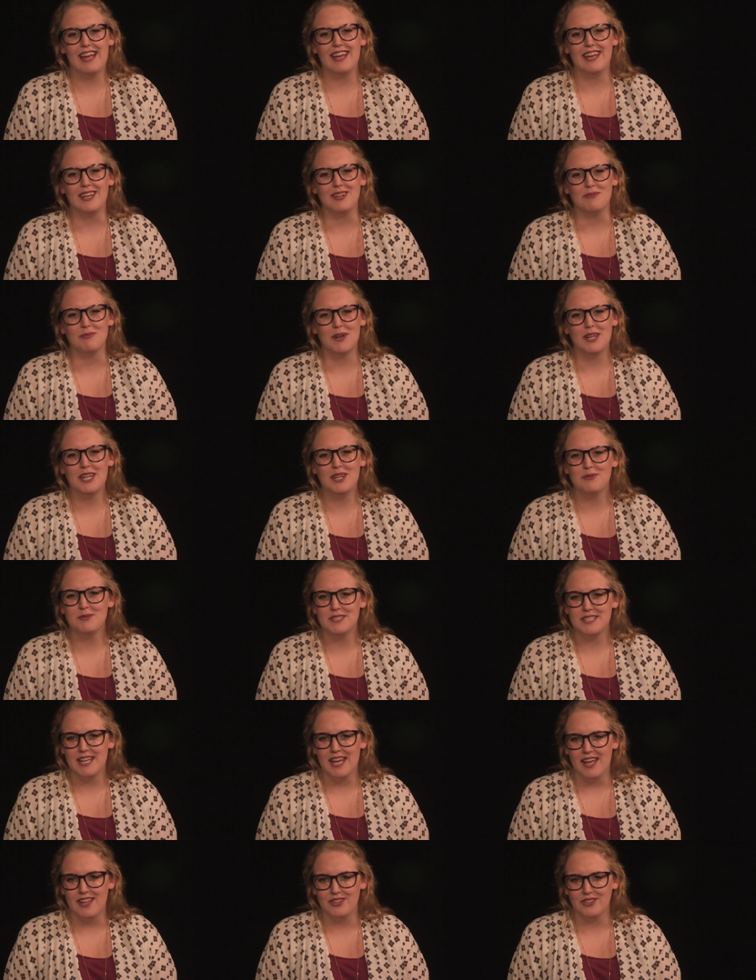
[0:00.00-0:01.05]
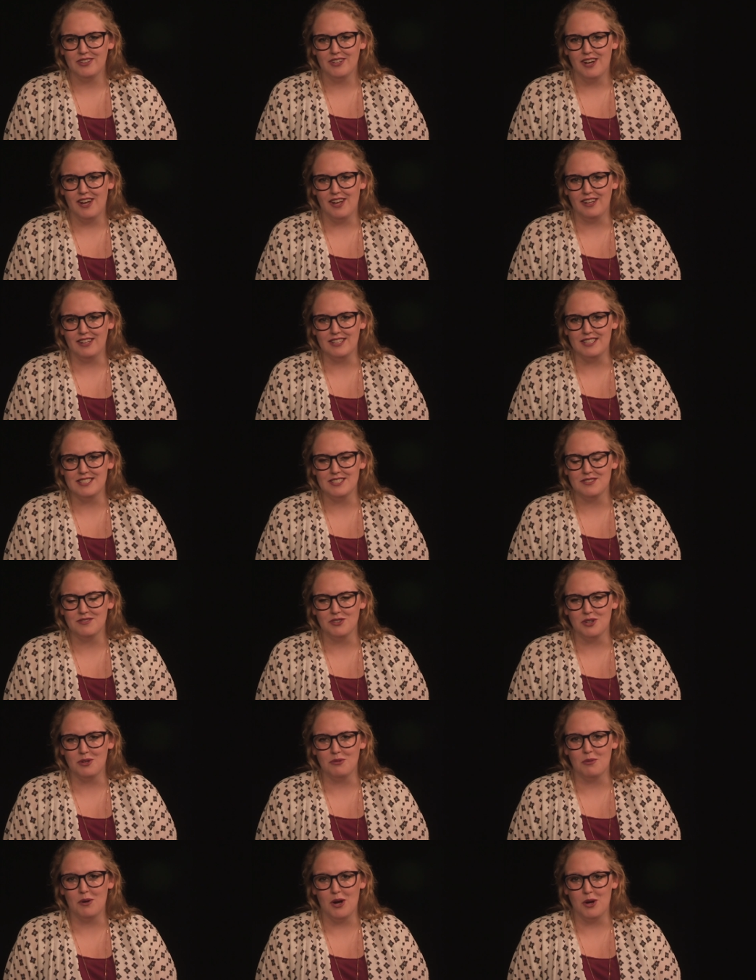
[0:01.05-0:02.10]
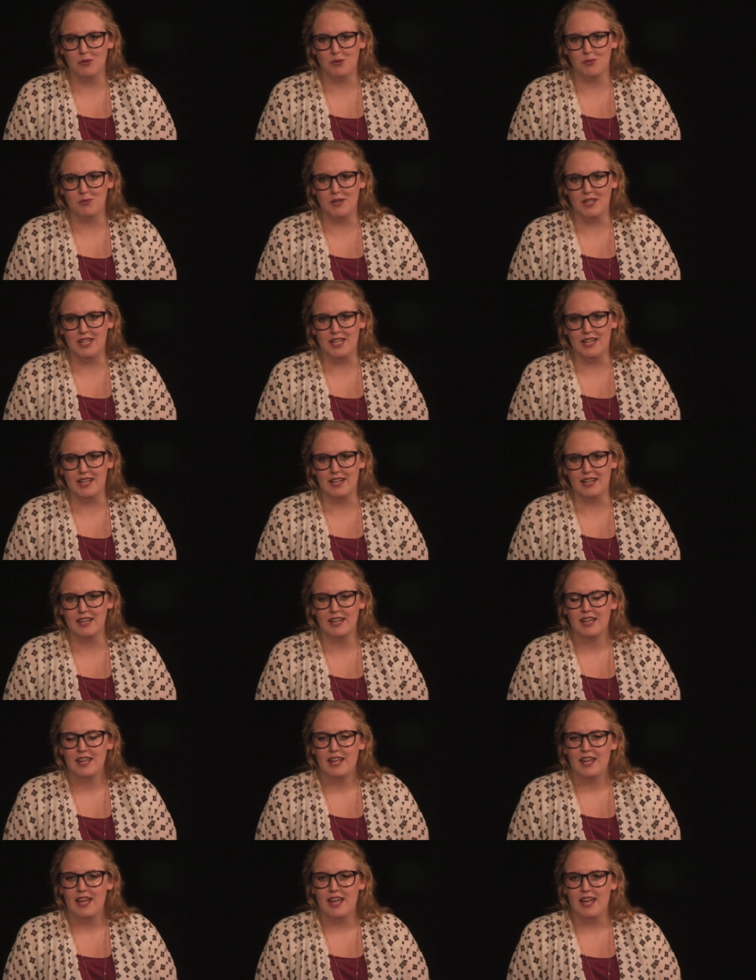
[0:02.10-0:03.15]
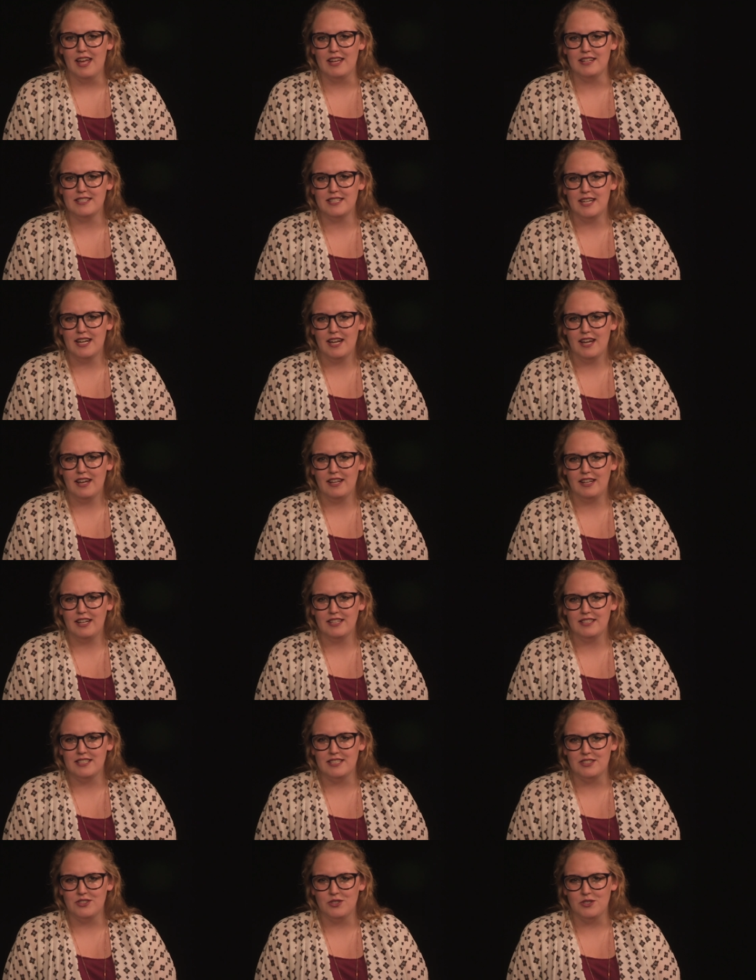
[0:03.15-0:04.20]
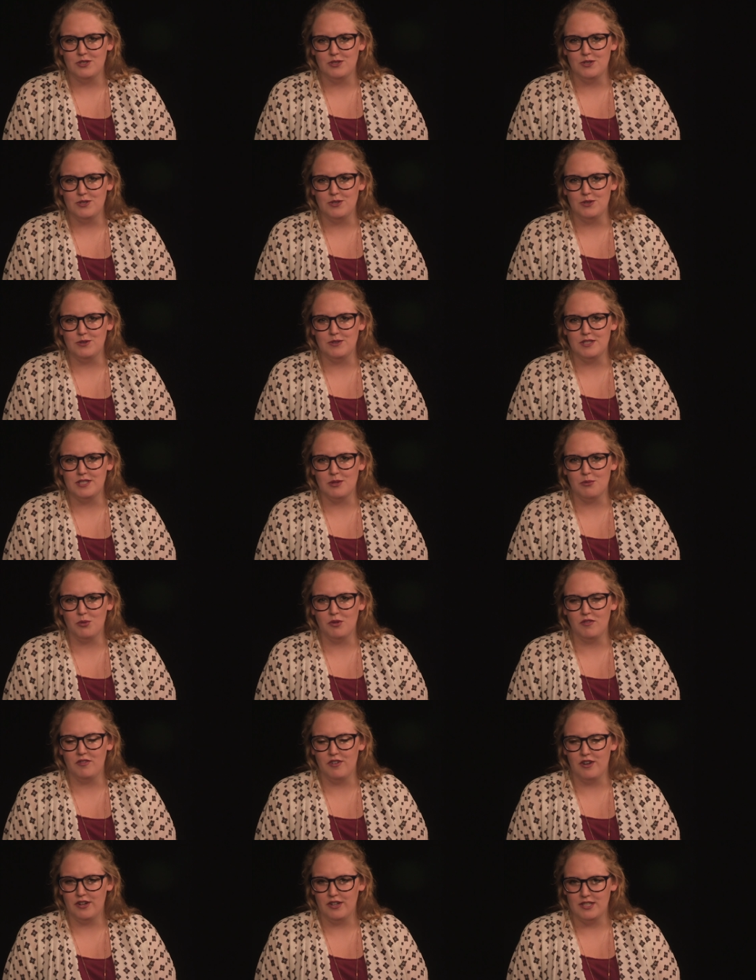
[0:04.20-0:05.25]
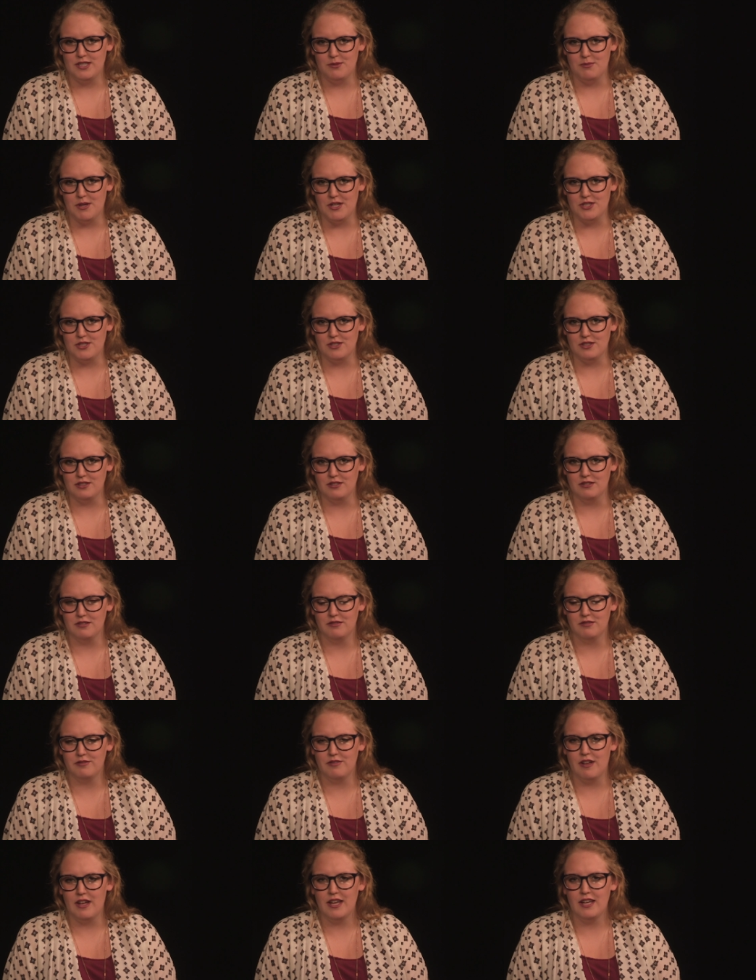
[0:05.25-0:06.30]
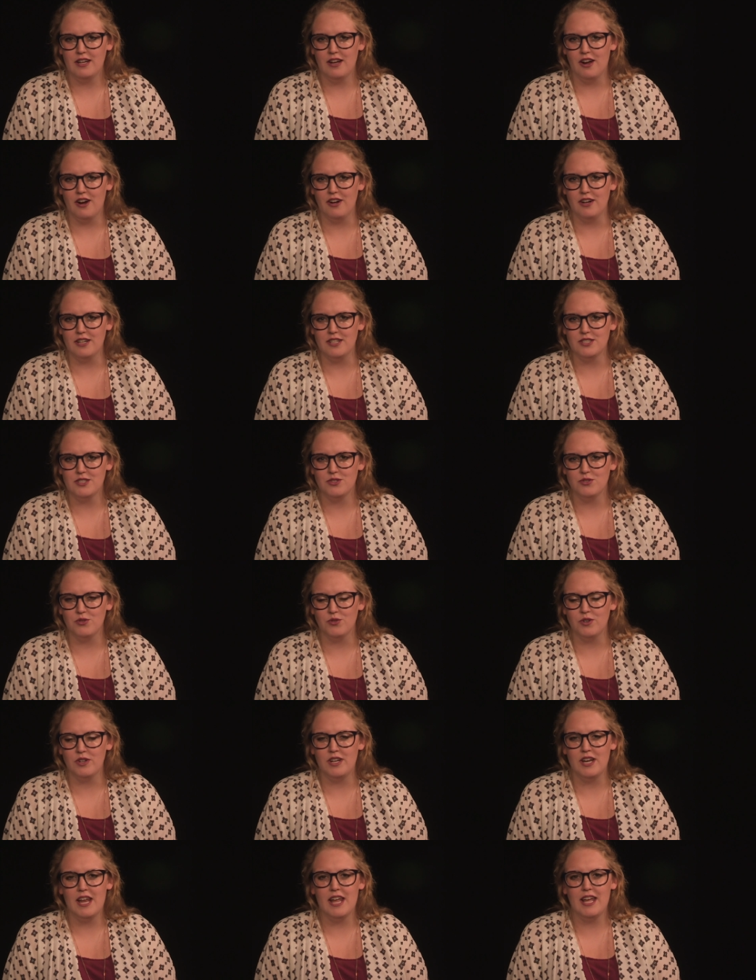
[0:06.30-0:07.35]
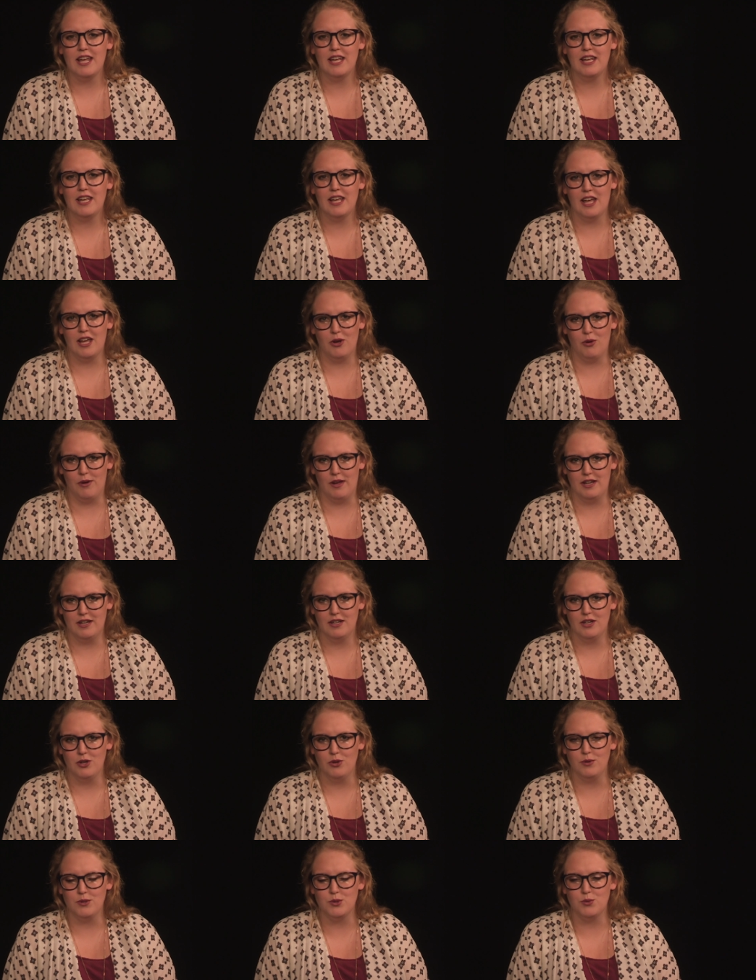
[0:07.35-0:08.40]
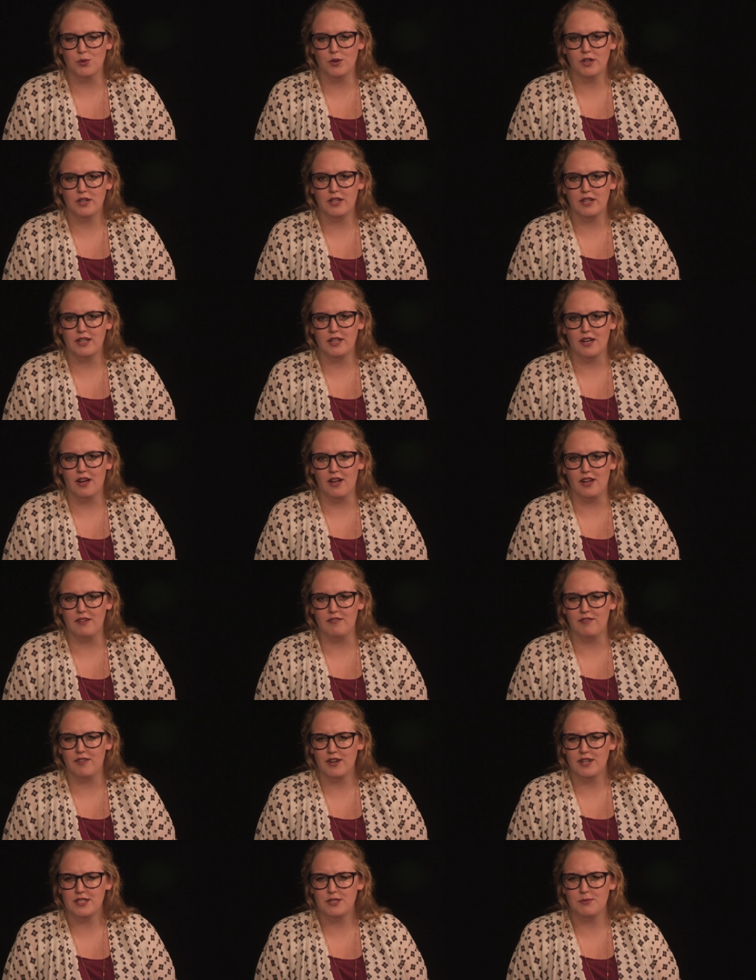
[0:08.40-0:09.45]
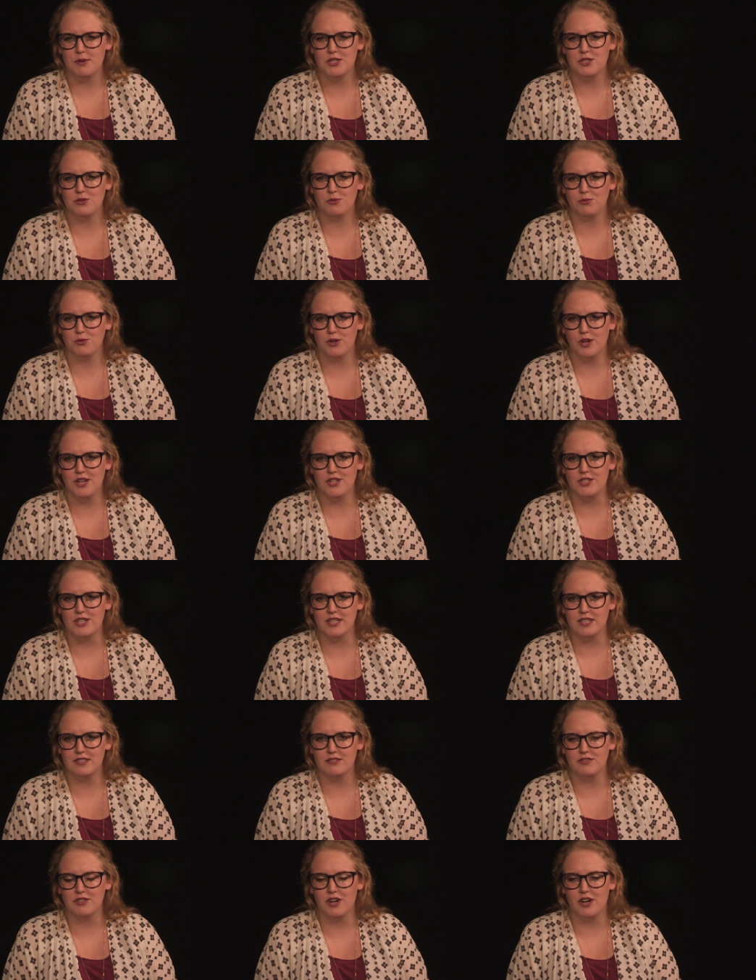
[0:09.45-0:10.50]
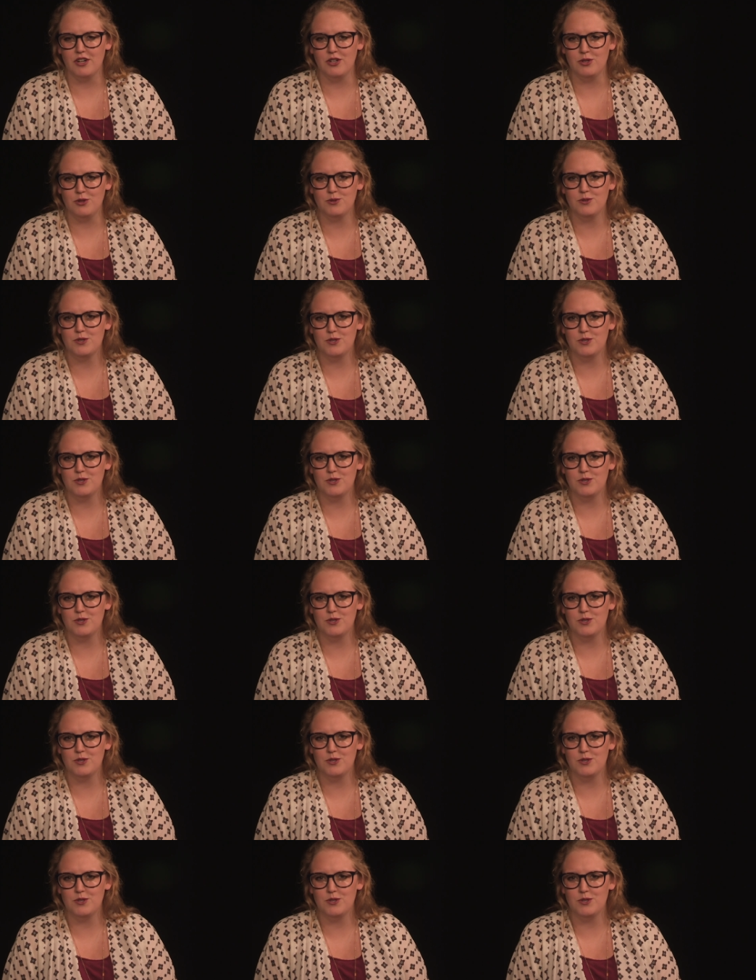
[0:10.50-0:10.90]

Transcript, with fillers: Hi, my name is Katherine Collins from Harbor Media, and today I'd like to introduce you to someone very special, fine artist Renee Cauoette, who is working on a very special project for our new